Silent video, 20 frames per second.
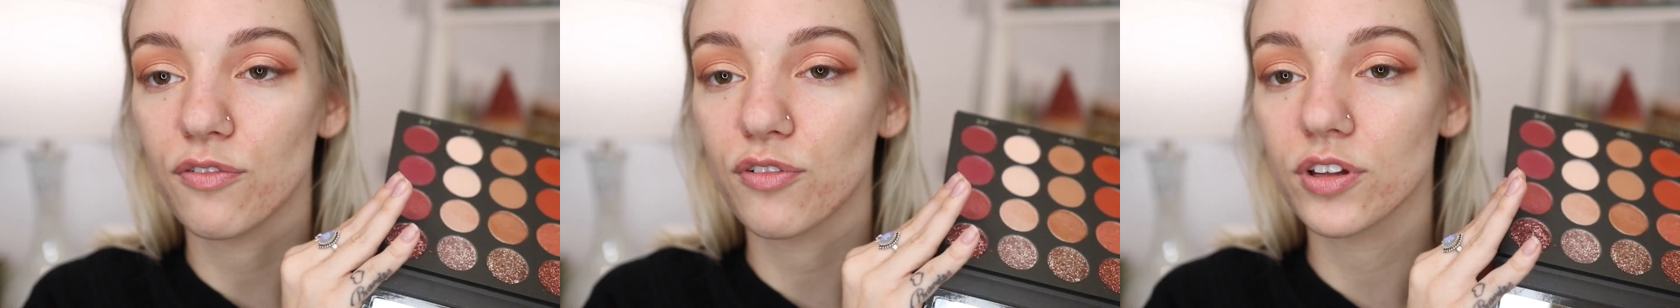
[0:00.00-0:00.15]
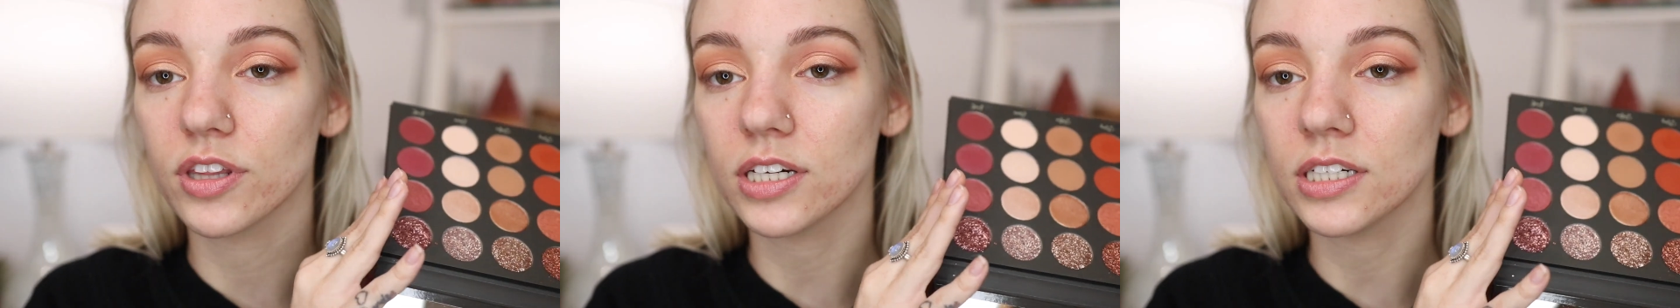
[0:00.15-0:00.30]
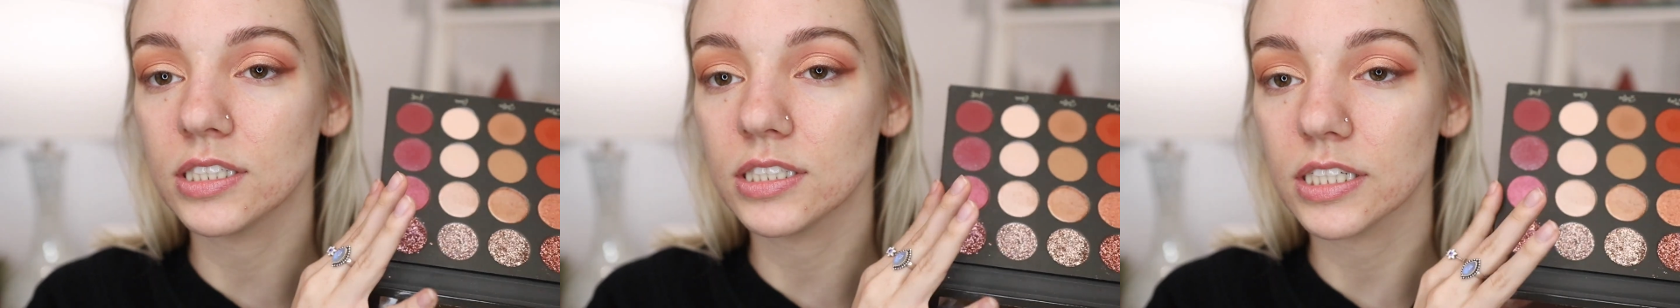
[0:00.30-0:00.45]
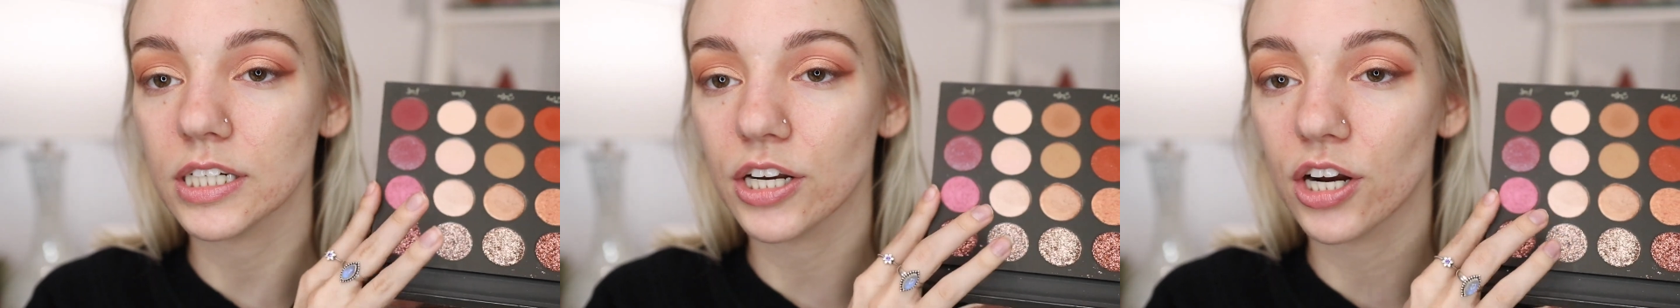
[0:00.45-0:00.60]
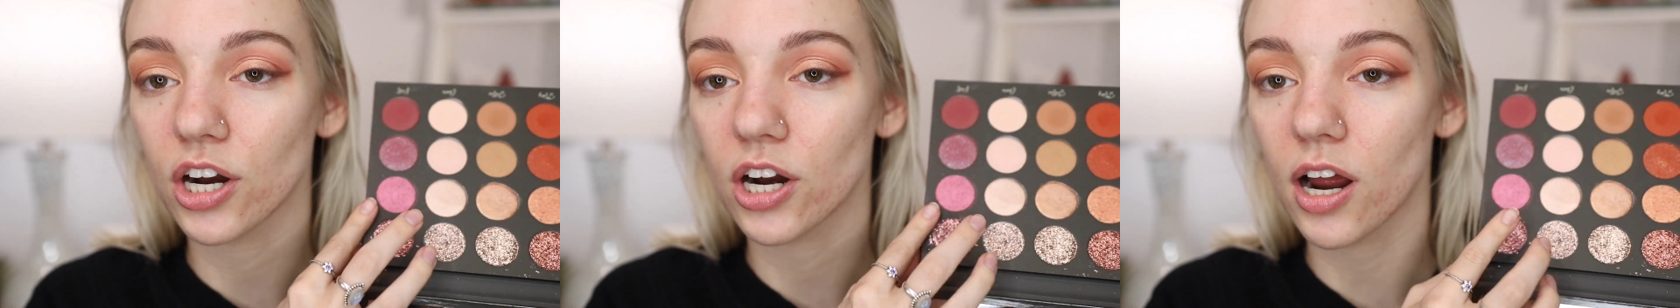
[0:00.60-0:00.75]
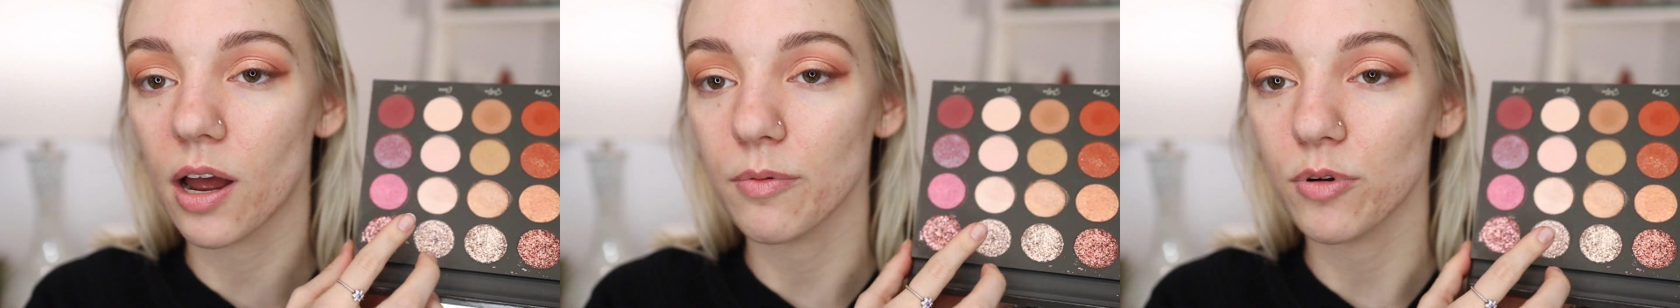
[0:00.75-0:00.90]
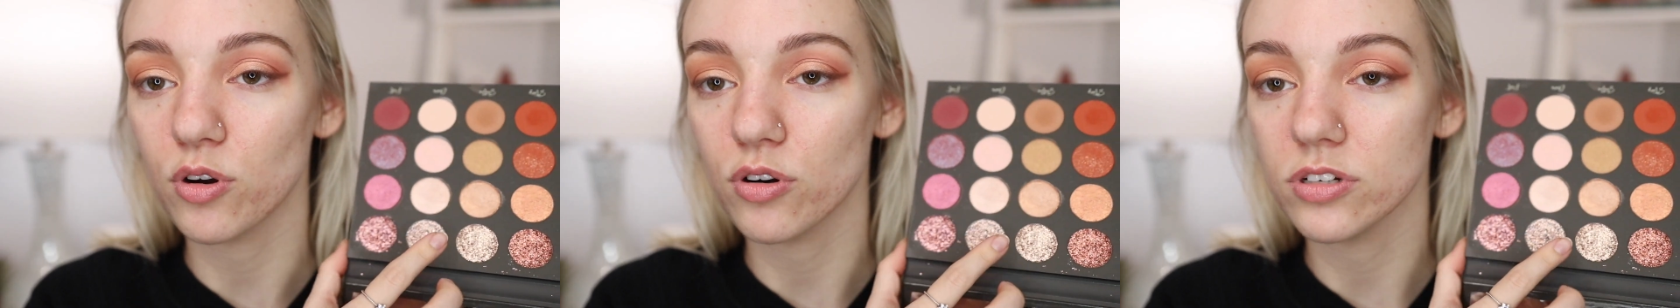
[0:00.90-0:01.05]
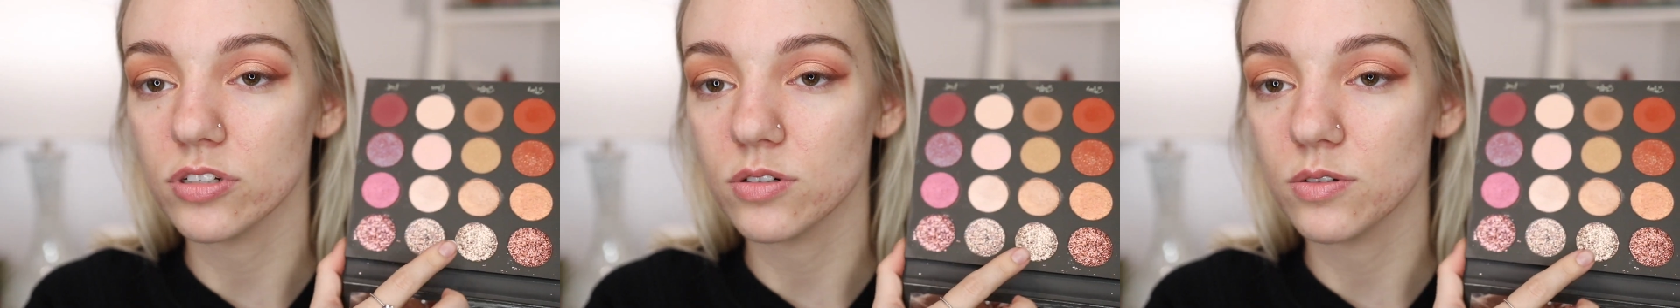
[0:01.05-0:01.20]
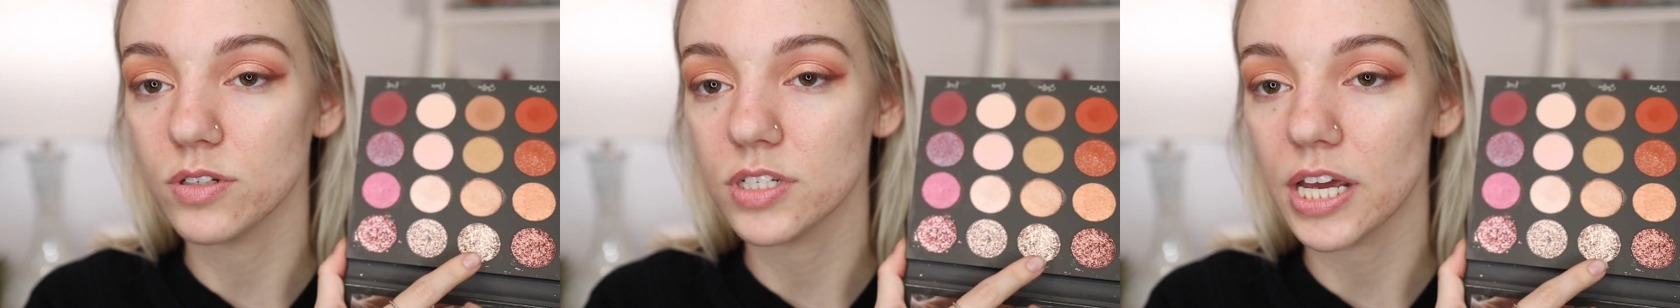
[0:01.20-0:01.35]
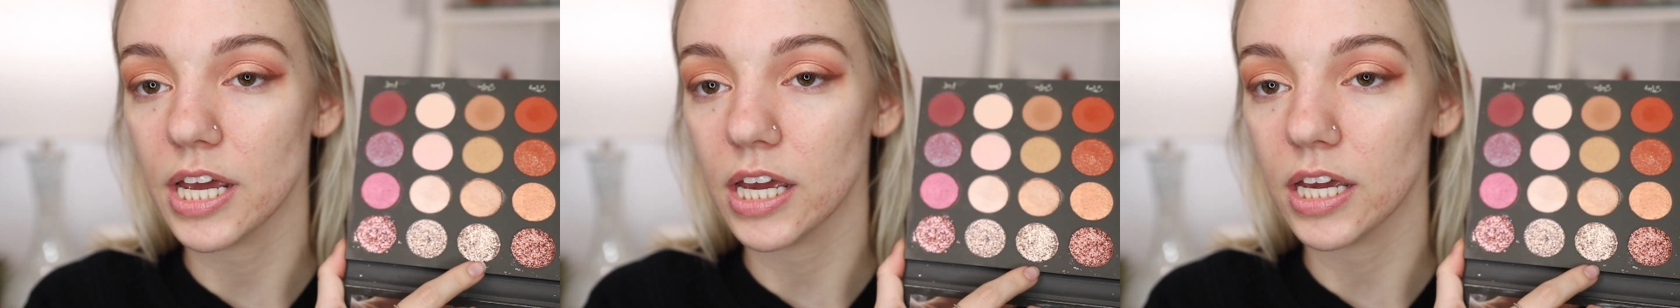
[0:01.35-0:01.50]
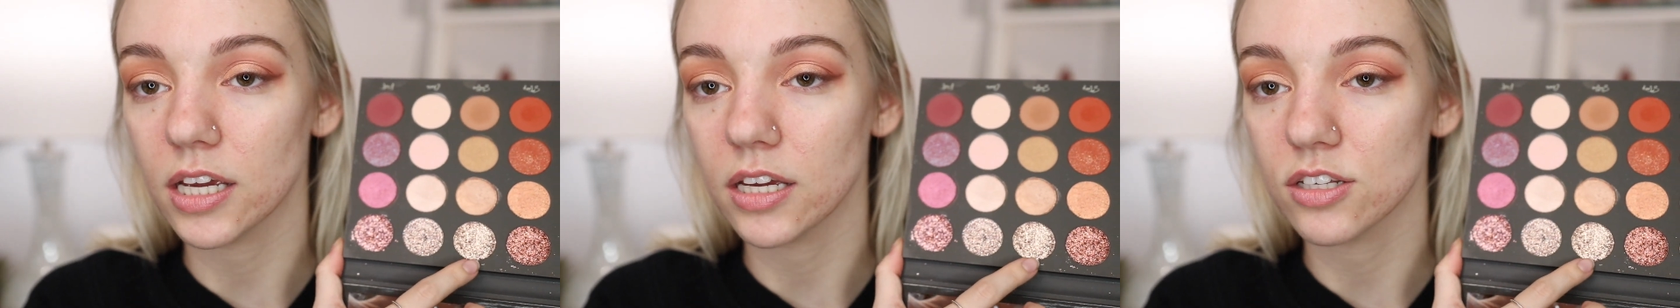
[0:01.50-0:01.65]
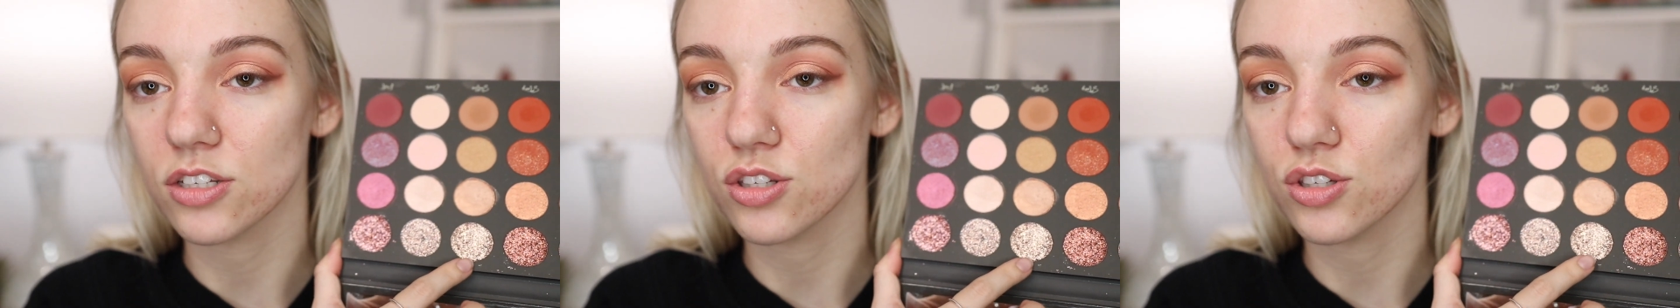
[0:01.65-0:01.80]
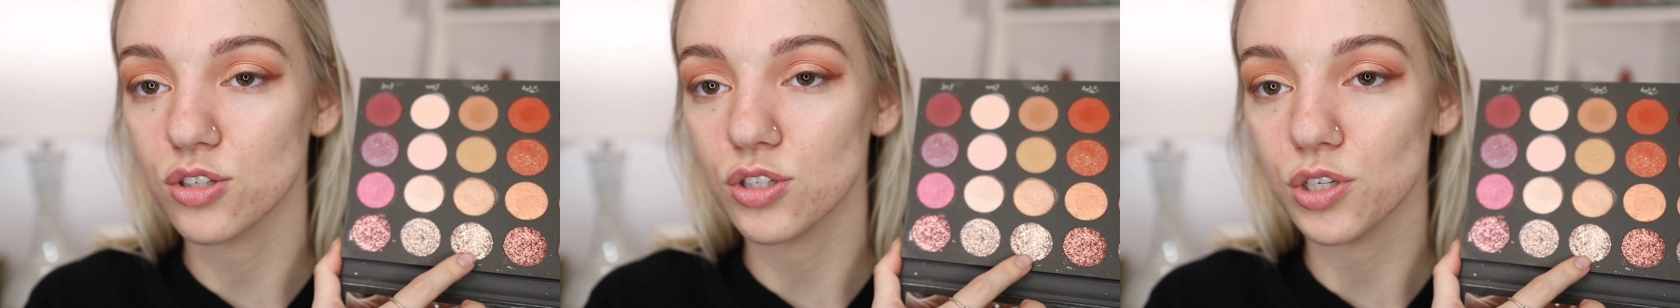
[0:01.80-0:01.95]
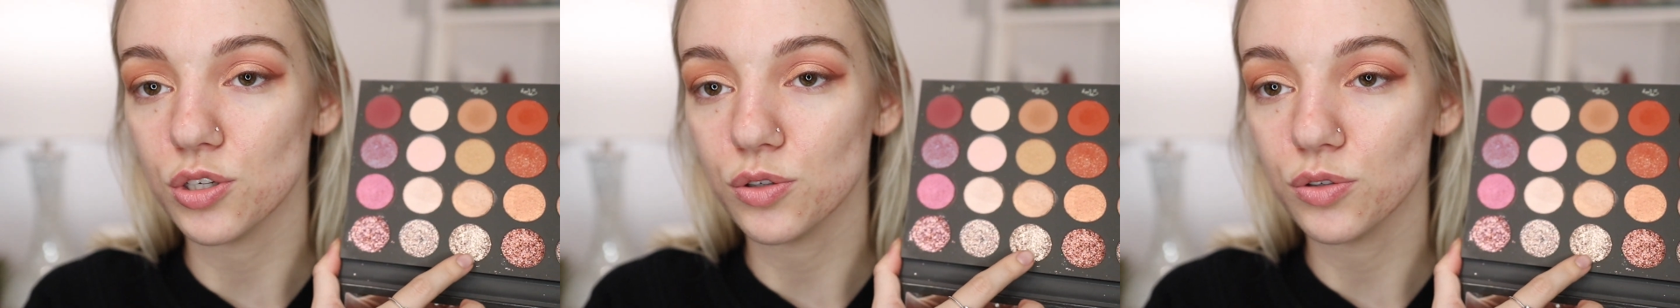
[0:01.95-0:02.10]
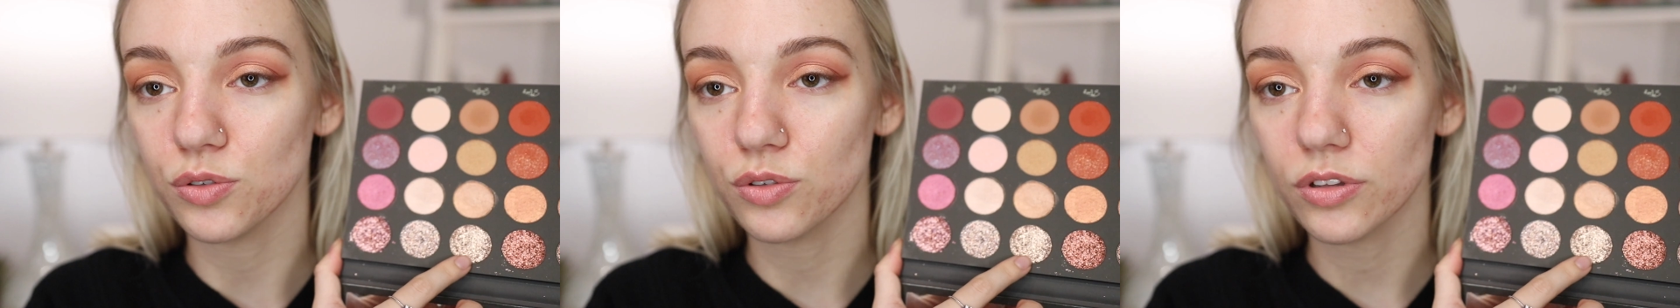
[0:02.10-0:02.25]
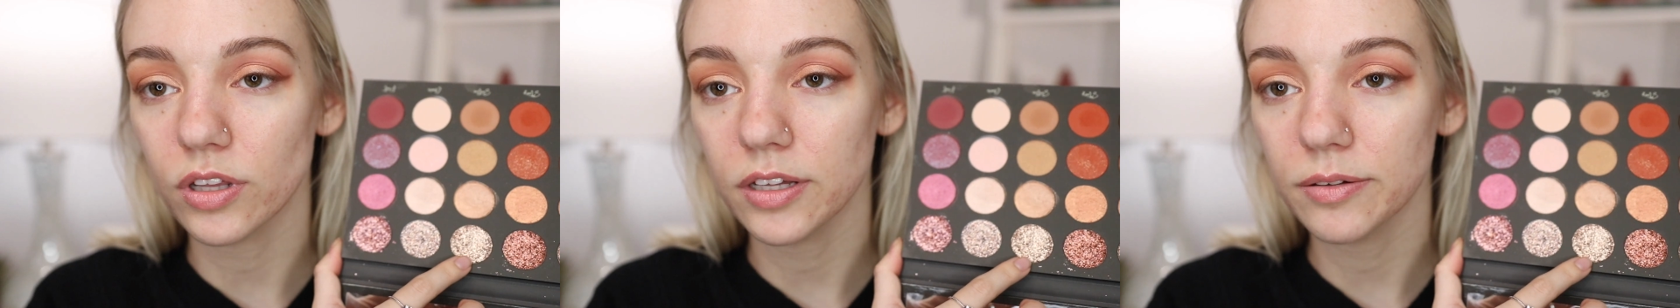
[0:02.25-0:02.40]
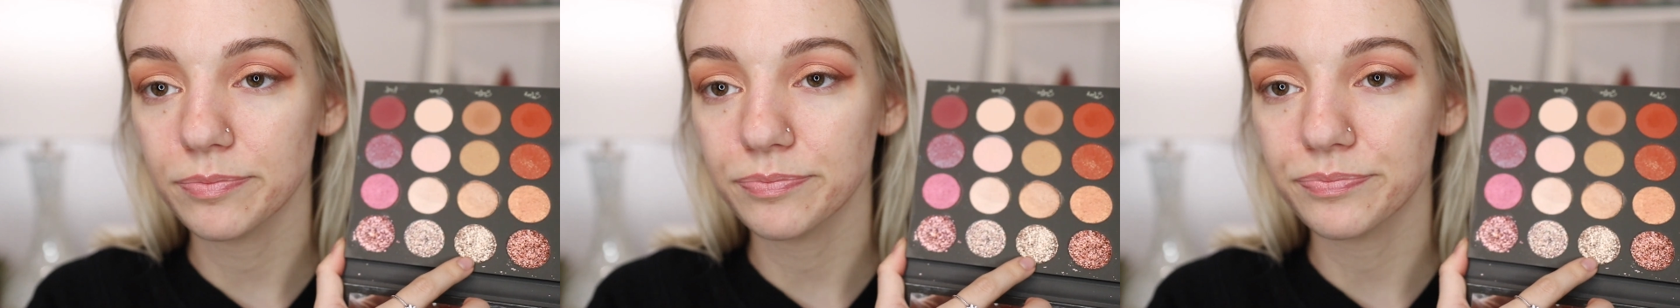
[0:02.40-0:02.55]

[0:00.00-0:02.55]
For the glitter, I'm going to take Soothe,